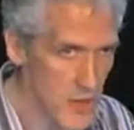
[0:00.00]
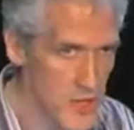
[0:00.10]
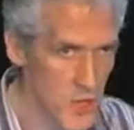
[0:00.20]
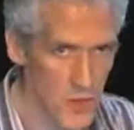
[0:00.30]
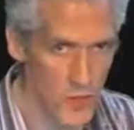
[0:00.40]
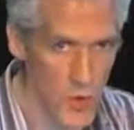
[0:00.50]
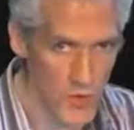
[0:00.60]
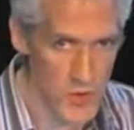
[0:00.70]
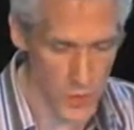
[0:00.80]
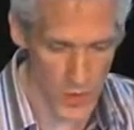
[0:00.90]
sort of move
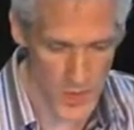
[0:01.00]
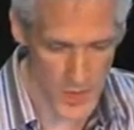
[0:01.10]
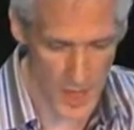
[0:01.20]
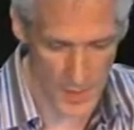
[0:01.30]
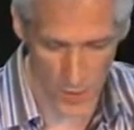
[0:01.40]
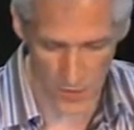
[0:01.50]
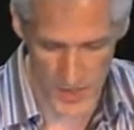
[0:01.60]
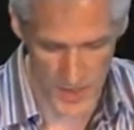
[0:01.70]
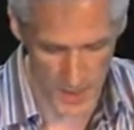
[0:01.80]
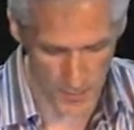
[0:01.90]
towards um, over
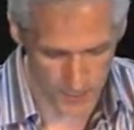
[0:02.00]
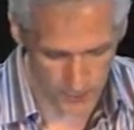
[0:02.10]
time.